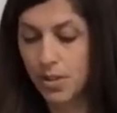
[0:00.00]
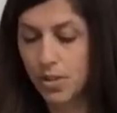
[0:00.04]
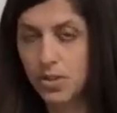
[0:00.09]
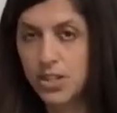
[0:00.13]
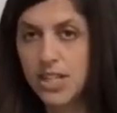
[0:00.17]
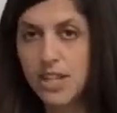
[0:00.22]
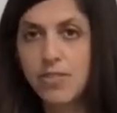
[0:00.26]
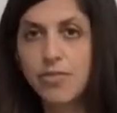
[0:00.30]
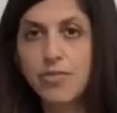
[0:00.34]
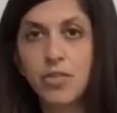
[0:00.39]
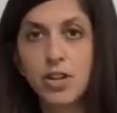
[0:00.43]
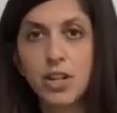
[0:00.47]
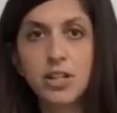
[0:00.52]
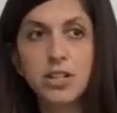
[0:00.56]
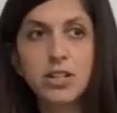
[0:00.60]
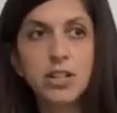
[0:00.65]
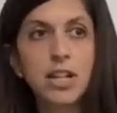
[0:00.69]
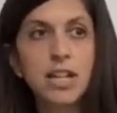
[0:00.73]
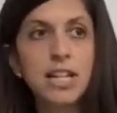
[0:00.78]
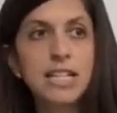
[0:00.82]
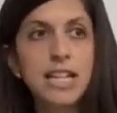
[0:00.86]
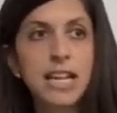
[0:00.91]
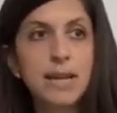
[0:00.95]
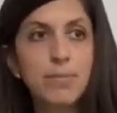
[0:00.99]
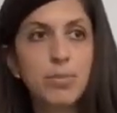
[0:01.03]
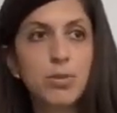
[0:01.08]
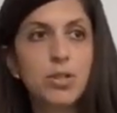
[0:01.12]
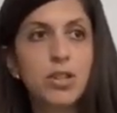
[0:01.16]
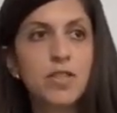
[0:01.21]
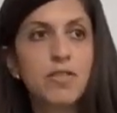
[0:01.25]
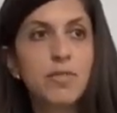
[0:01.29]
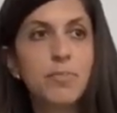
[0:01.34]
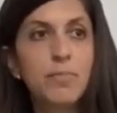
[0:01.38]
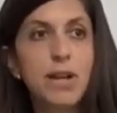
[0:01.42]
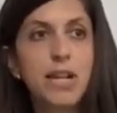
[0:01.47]
different examples
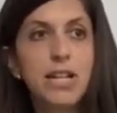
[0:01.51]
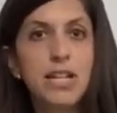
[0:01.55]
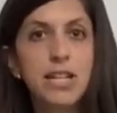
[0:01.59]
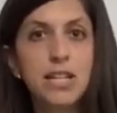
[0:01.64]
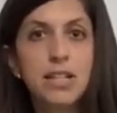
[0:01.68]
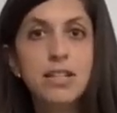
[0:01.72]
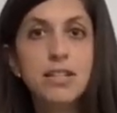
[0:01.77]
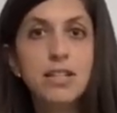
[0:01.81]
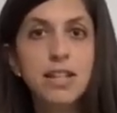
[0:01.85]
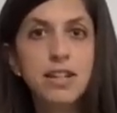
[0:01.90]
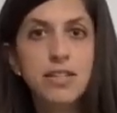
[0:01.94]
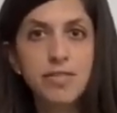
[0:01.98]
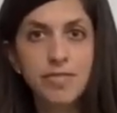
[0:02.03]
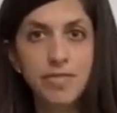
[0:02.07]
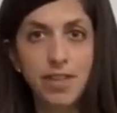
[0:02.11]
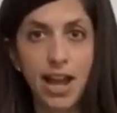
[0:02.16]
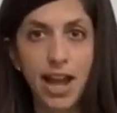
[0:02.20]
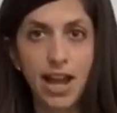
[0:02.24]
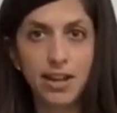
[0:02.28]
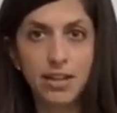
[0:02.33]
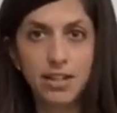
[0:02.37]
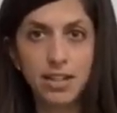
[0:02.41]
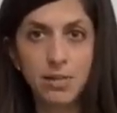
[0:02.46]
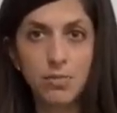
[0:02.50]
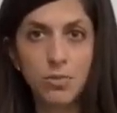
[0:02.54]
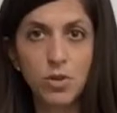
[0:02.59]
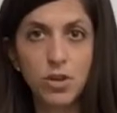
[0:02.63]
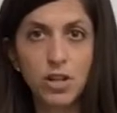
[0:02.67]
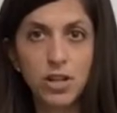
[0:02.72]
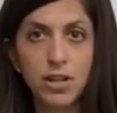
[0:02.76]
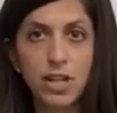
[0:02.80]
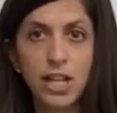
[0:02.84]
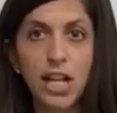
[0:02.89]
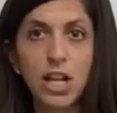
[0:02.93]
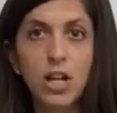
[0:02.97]
of opinions and facts, and we're going
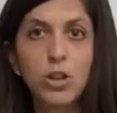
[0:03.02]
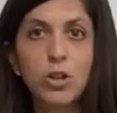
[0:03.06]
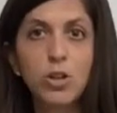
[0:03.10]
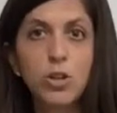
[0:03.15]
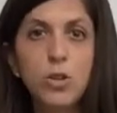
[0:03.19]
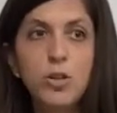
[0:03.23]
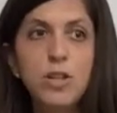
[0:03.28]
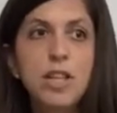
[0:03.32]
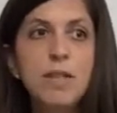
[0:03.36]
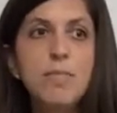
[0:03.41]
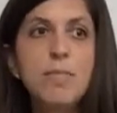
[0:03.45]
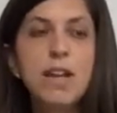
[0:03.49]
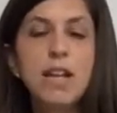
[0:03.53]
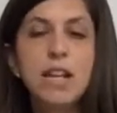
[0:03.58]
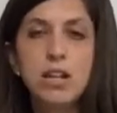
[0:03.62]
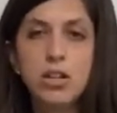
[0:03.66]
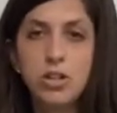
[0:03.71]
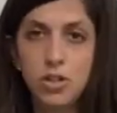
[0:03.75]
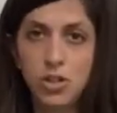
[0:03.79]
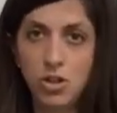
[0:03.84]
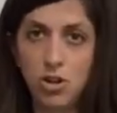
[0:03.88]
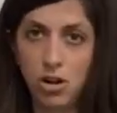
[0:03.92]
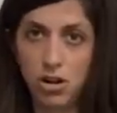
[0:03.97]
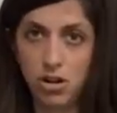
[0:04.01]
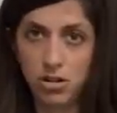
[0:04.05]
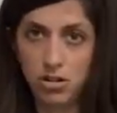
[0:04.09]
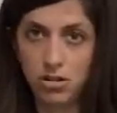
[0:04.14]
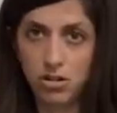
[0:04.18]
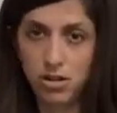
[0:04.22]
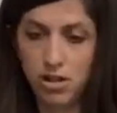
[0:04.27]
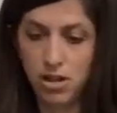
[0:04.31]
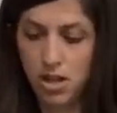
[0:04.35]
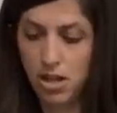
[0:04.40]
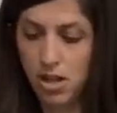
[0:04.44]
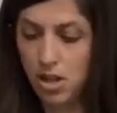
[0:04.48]
to include them in a chart.
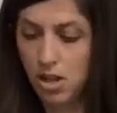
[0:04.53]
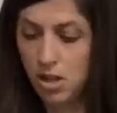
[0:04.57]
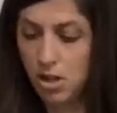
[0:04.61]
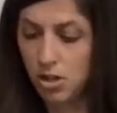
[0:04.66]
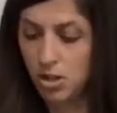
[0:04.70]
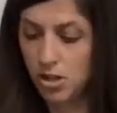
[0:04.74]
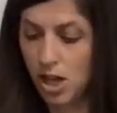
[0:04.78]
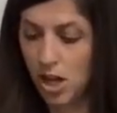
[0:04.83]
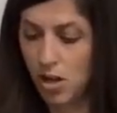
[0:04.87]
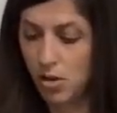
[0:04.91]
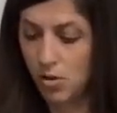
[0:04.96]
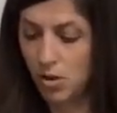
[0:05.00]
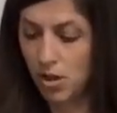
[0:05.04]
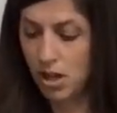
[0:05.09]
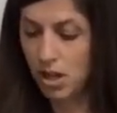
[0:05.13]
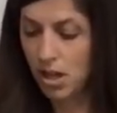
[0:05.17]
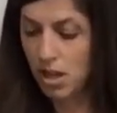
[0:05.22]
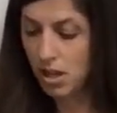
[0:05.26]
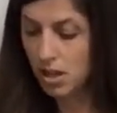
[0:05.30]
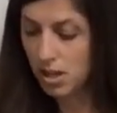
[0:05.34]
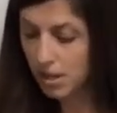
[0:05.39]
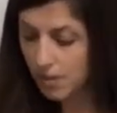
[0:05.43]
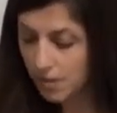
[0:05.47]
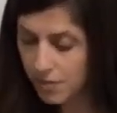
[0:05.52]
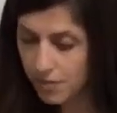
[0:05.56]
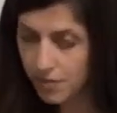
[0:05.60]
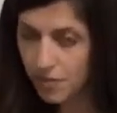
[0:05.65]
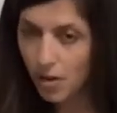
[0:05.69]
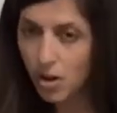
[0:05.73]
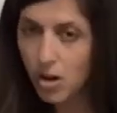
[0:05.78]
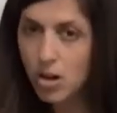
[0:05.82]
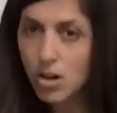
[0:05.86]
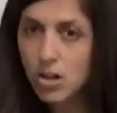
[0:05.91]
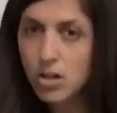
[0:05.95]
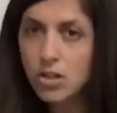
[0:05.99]
So the
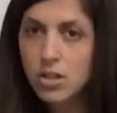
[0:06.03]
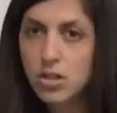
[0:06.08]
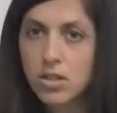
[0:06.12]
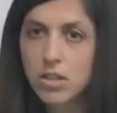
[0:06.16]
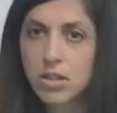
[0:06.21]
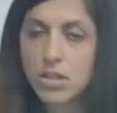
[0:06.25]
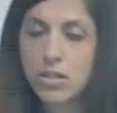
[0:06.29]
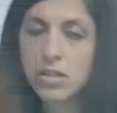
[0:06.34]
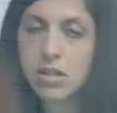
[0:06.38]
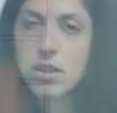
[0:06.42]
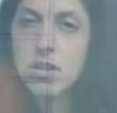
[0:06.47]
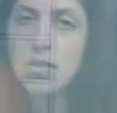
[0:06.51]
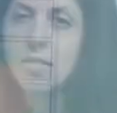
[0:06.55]
first